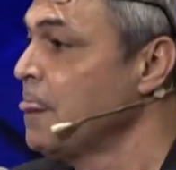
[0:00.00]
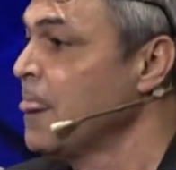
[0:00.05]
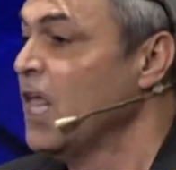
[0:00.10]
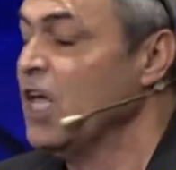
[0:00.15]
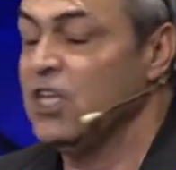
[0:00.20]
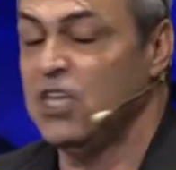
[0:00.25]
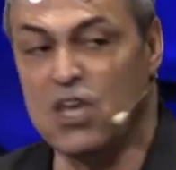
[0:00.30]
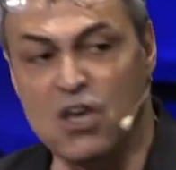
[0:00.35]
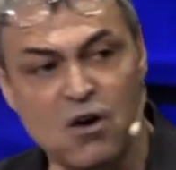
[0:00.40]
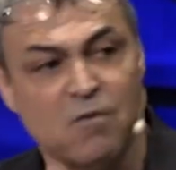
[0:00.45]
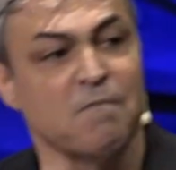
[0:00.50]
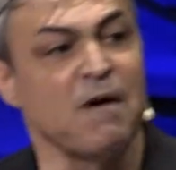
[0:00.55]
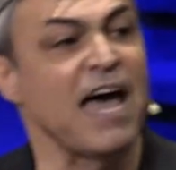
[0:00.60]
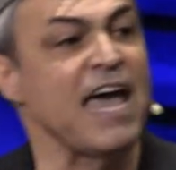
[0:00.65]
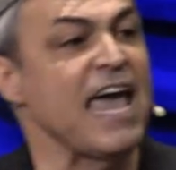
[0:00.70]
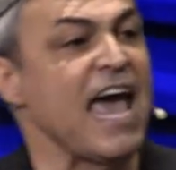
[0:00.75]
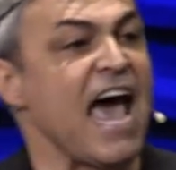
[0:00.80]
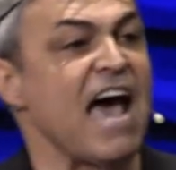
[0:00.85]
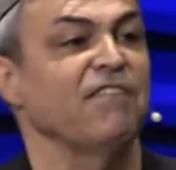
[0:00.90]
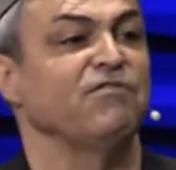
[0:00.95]
You
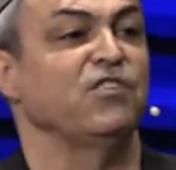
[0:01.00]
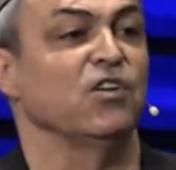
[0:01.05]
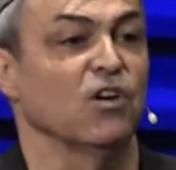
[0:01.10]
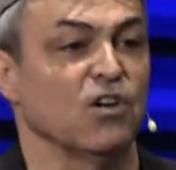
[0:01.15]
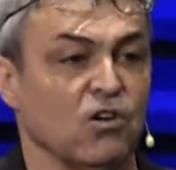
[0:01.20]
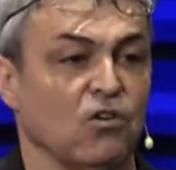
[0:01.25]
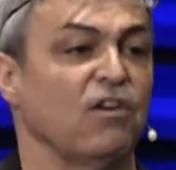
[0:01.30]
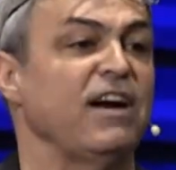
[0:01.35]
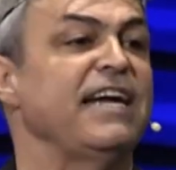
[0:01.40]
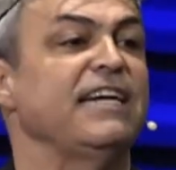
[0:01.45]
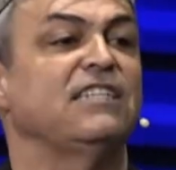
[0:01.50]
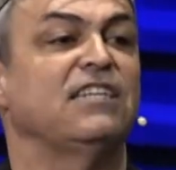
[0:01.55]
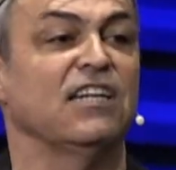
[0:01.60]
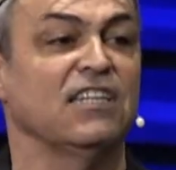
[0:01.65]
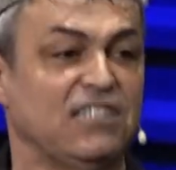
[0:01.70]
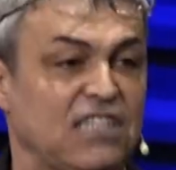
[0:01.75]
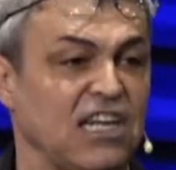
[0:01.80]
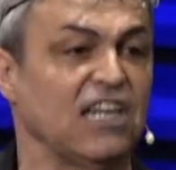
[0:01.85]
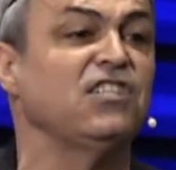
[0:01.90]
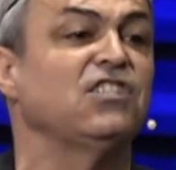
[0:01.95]
may have to agree to
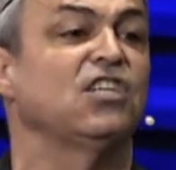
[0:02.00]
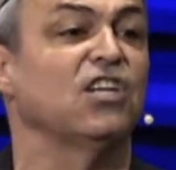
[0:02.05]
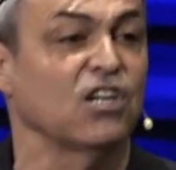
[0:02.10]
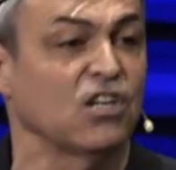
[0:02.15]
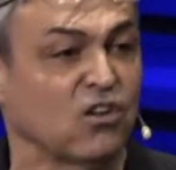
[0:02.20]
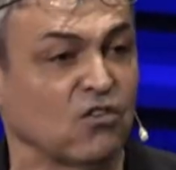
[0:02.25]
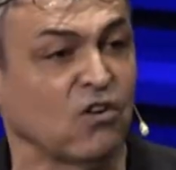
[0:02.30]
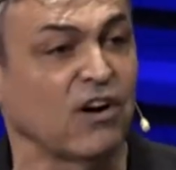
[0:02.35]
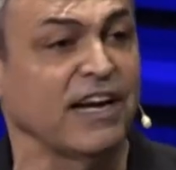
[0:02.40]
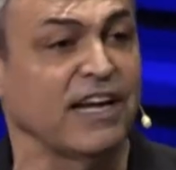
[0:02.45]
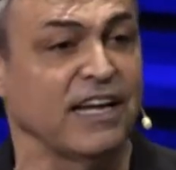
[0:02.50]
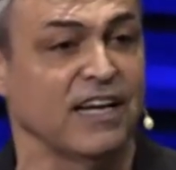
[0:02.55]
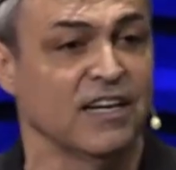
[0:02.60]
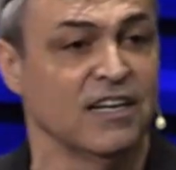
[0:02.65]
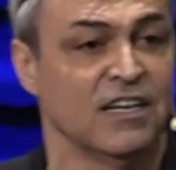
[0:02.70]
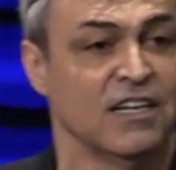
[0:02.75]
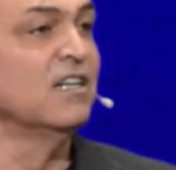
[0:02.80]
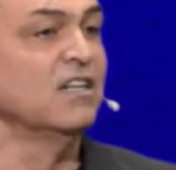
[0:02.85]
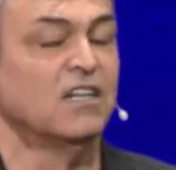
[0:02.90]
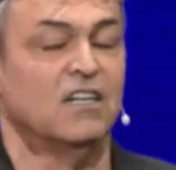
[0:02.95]
disagree.
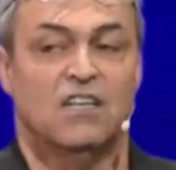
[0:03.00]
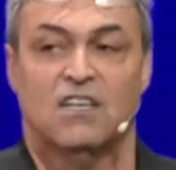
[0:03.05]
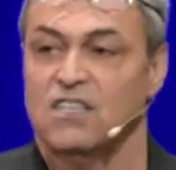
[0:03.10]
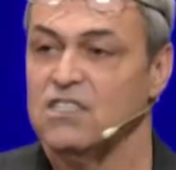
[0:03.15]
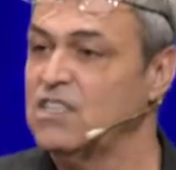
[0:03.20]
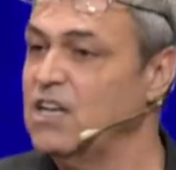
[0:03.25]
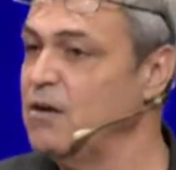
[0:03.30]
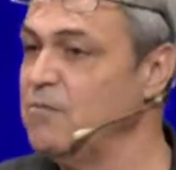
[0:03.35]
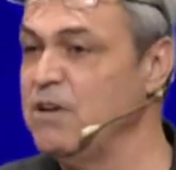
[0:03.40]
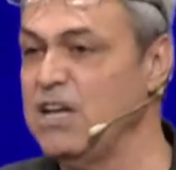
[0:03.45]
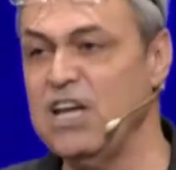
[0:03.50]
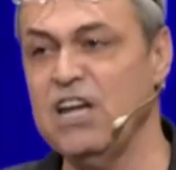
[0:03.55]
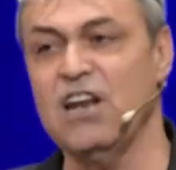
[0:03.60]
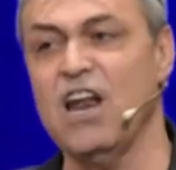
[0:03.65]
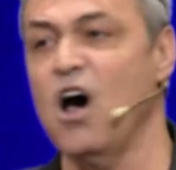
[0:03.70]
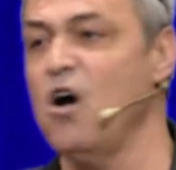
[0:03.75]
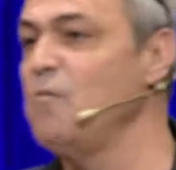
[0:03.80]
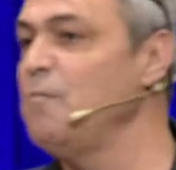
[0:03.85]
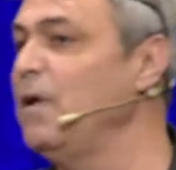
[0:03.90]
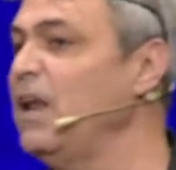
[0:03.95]
Some of you
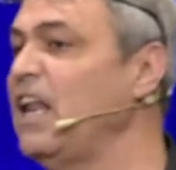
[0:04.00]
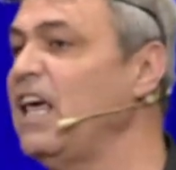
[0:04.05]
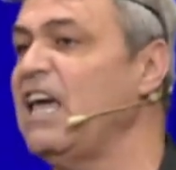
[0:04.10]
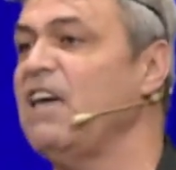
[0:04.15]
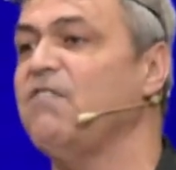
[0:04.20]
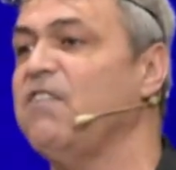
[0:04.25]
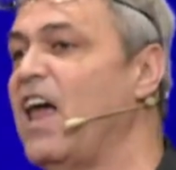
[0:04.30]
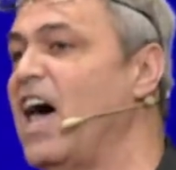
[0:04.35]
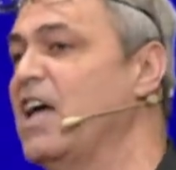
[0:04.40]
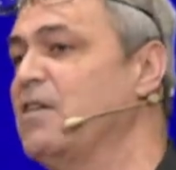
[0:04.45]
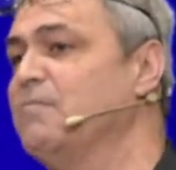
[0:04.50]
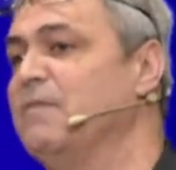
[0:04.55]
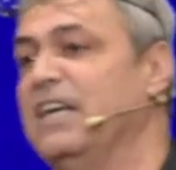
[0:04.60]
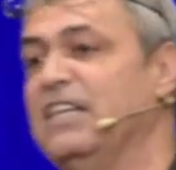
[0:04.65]
don't believe like me.